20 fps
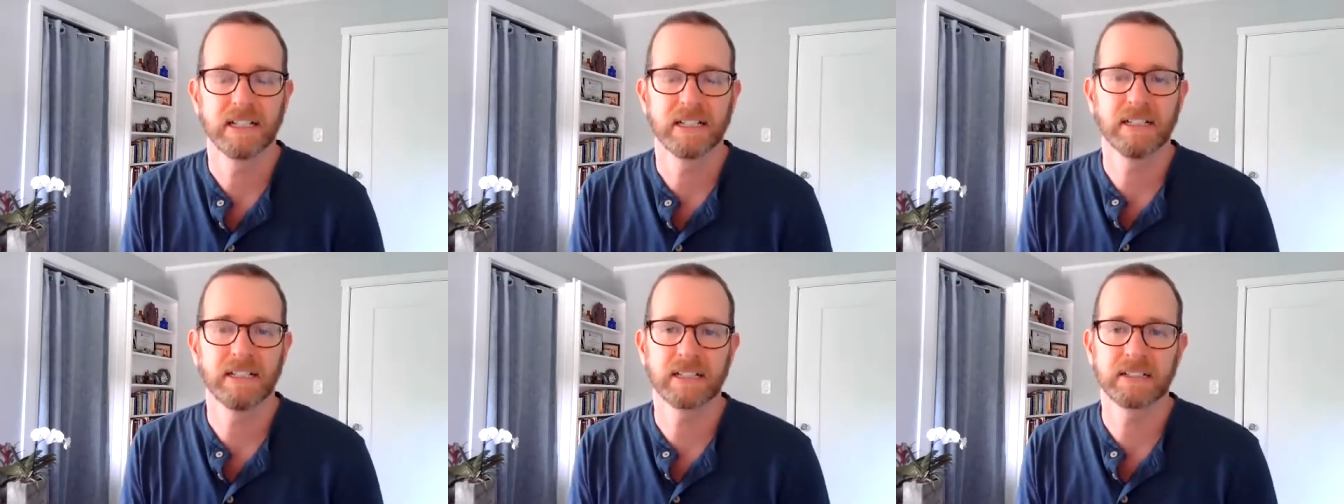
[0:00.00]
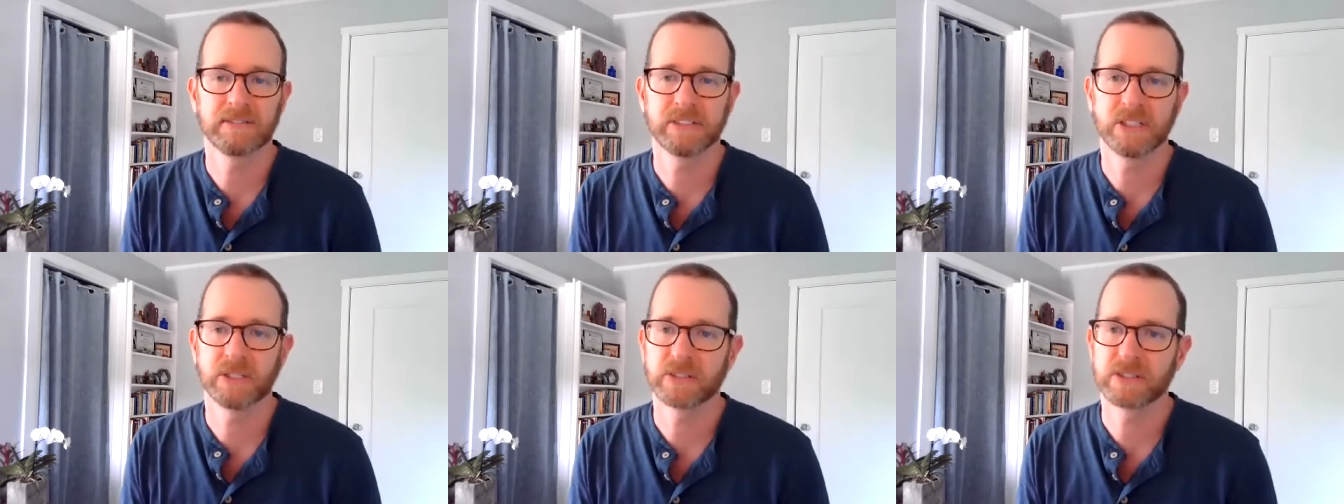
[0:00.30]
A lot
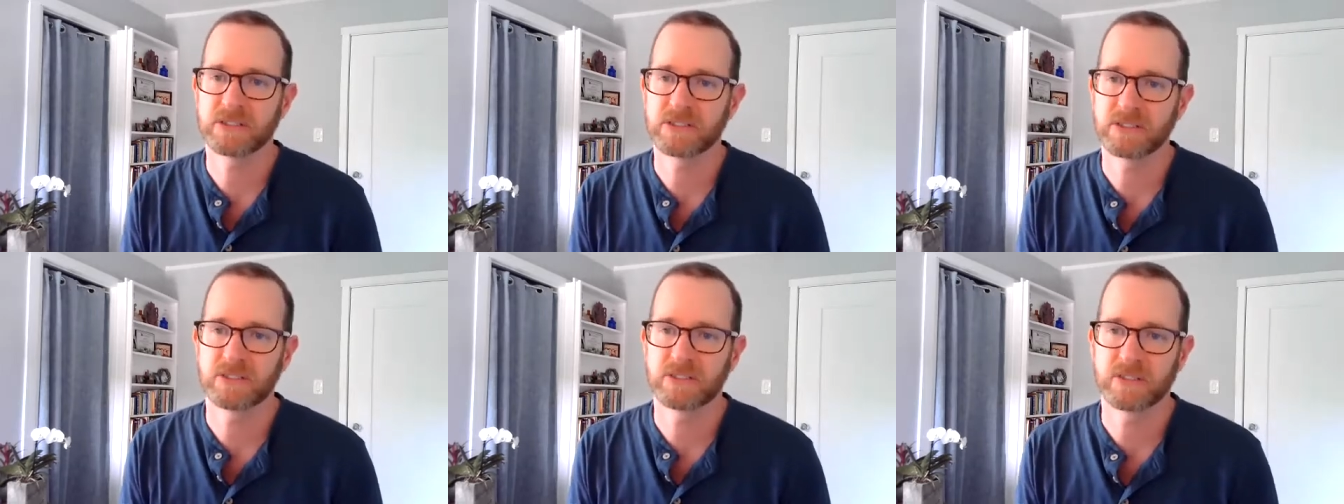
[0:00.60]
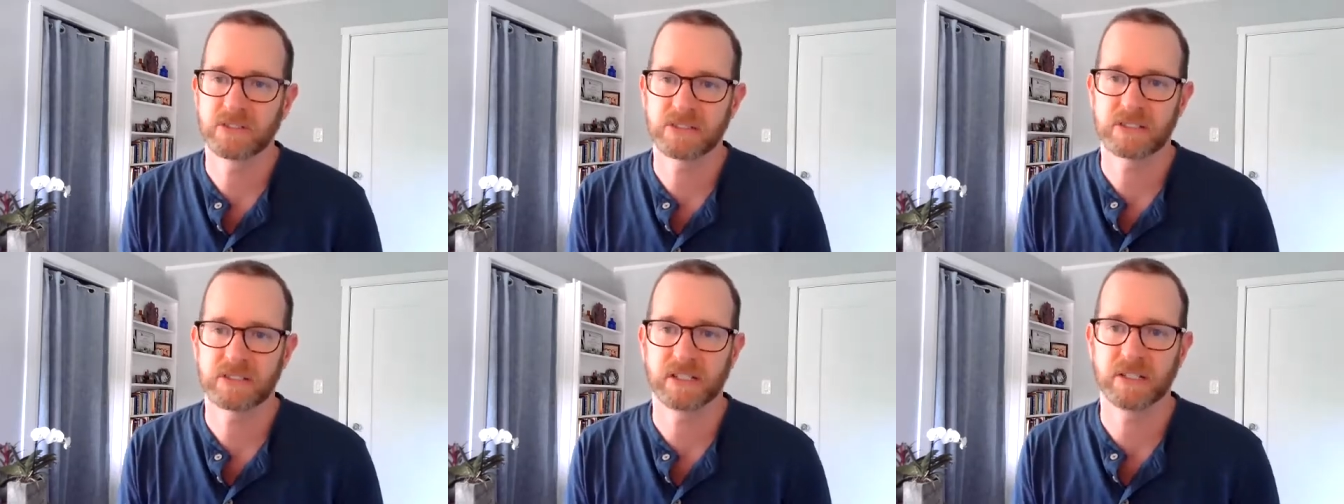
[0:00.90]
of yoga
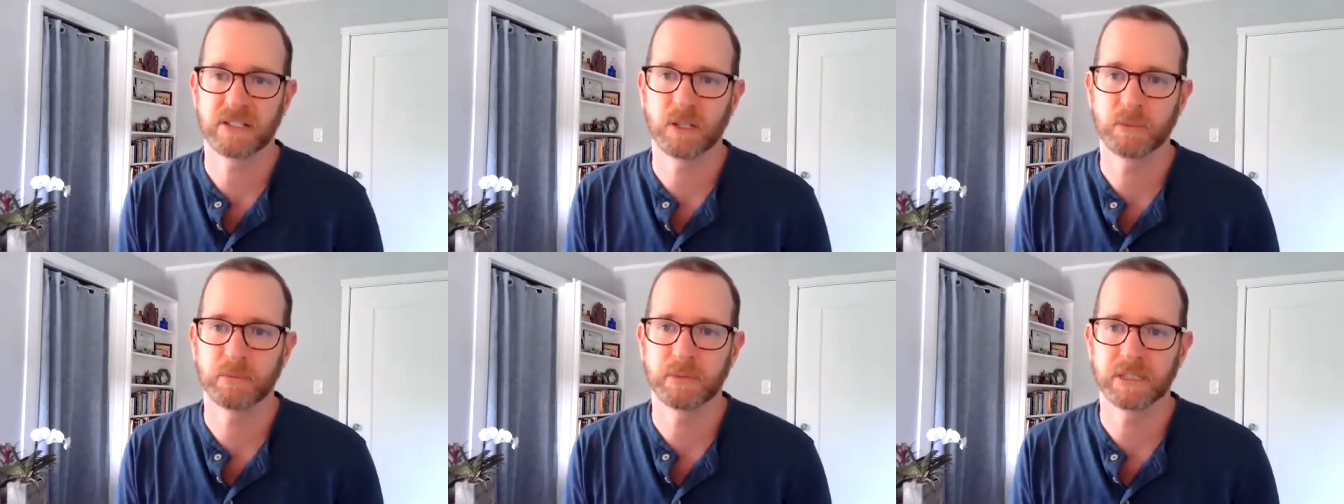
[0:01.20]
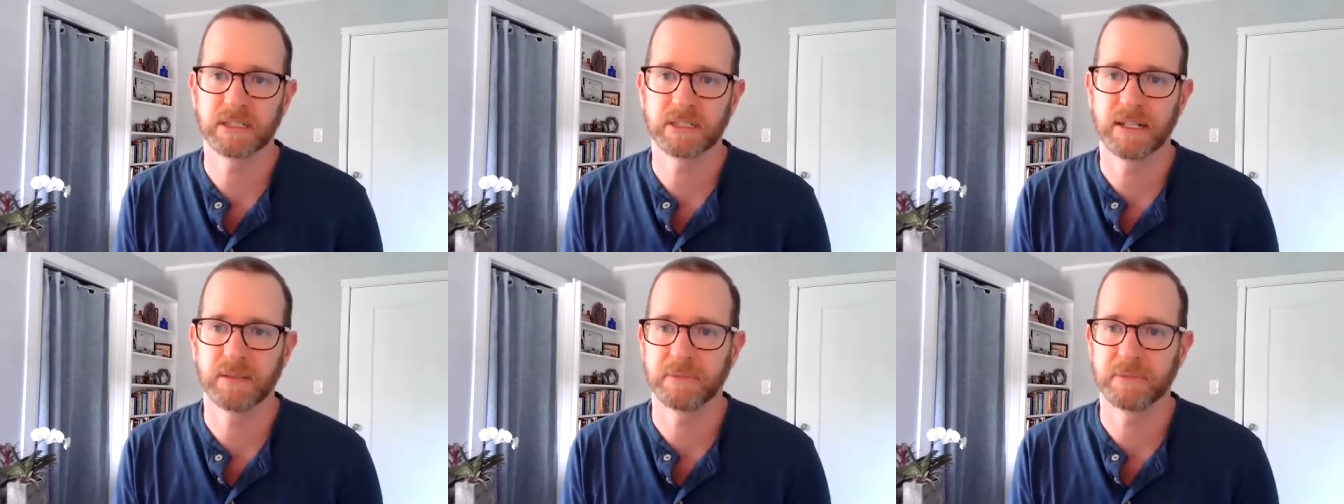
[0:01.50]
studios had
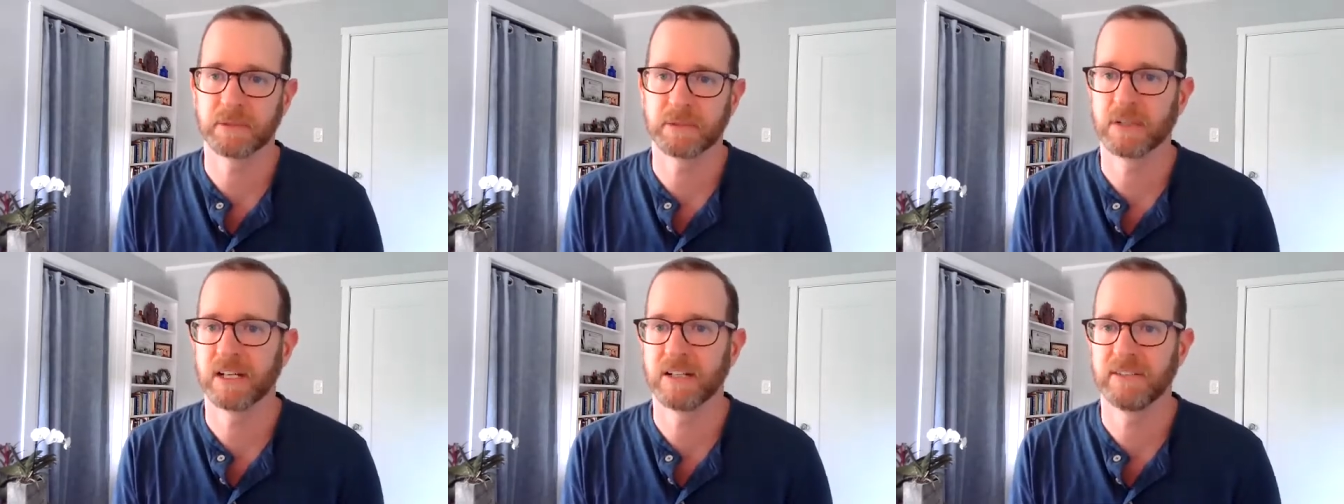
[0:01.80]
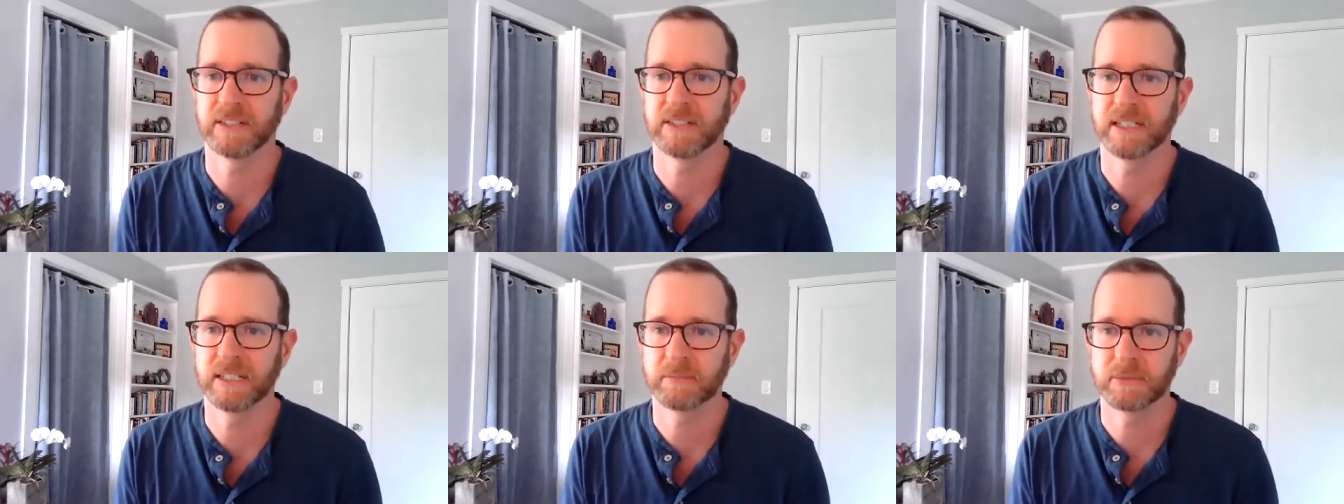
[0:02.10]
opened up and we're
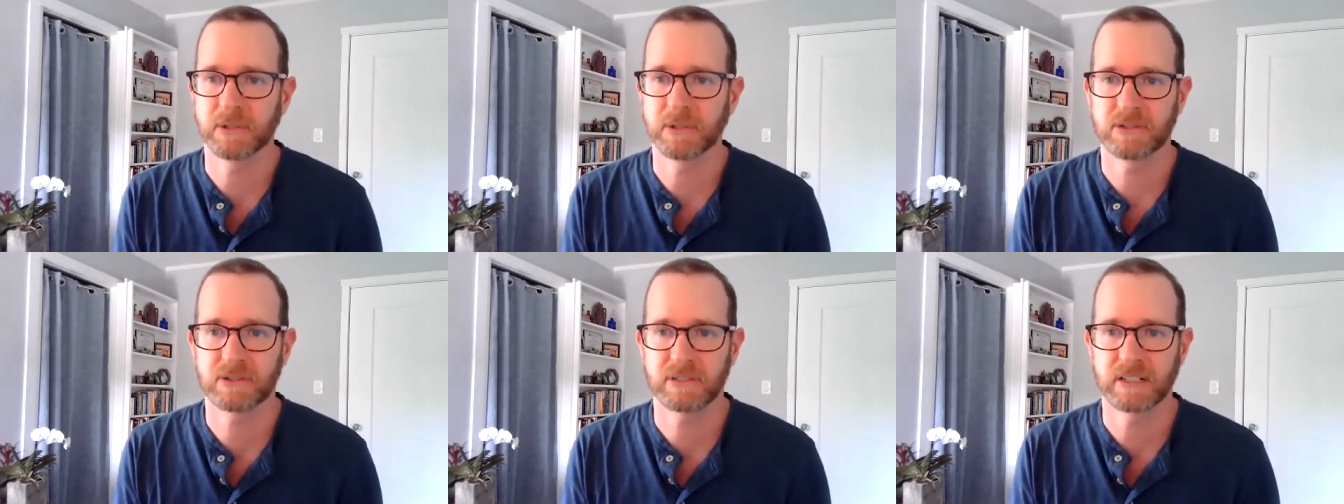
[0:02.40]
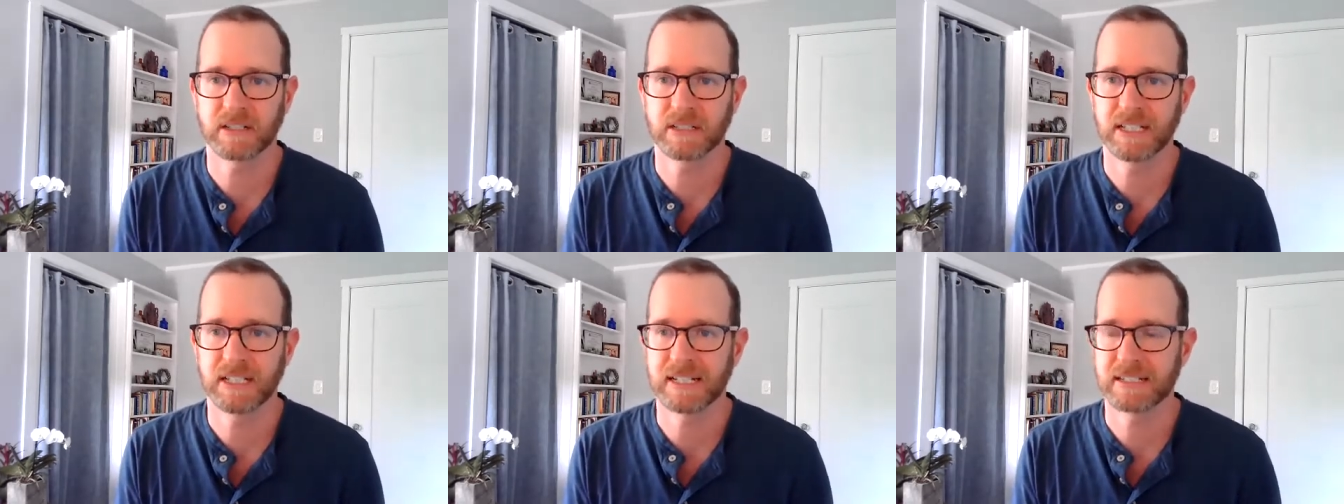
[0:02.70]
having
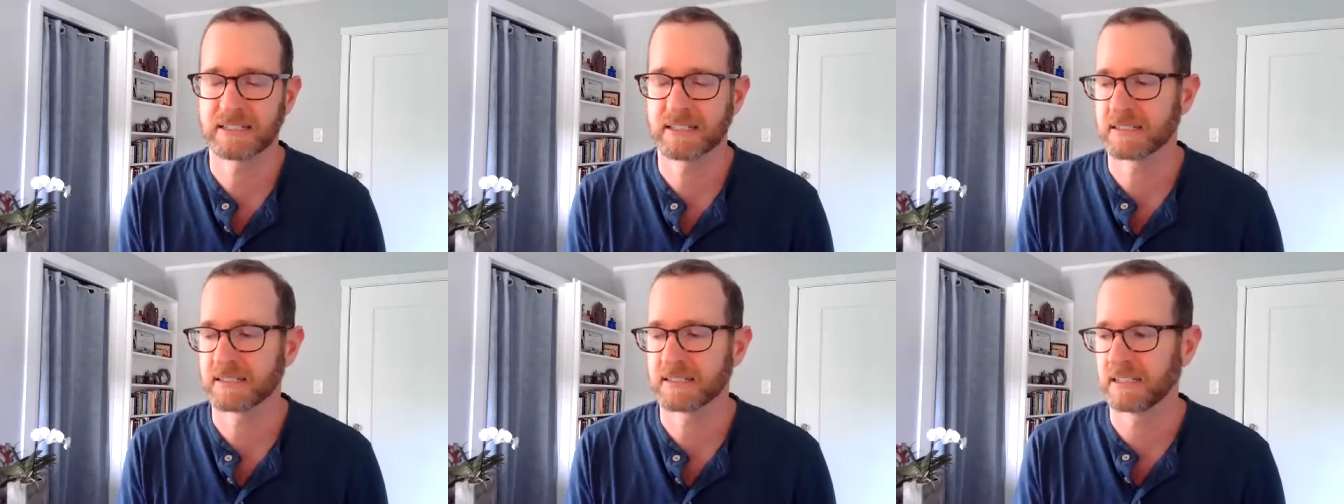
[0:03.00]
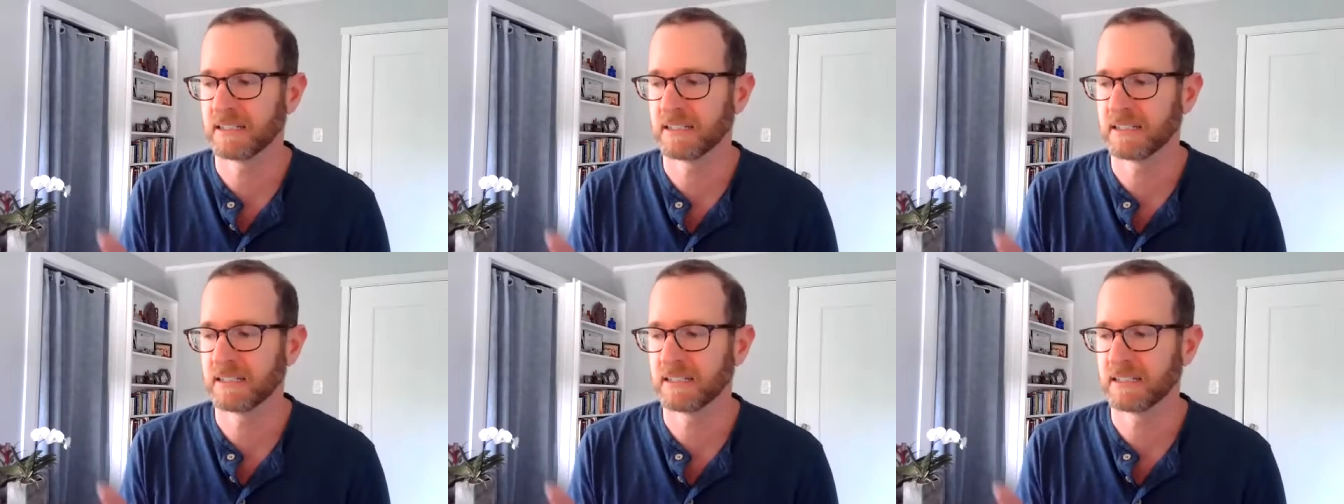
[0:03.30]
in-person classes.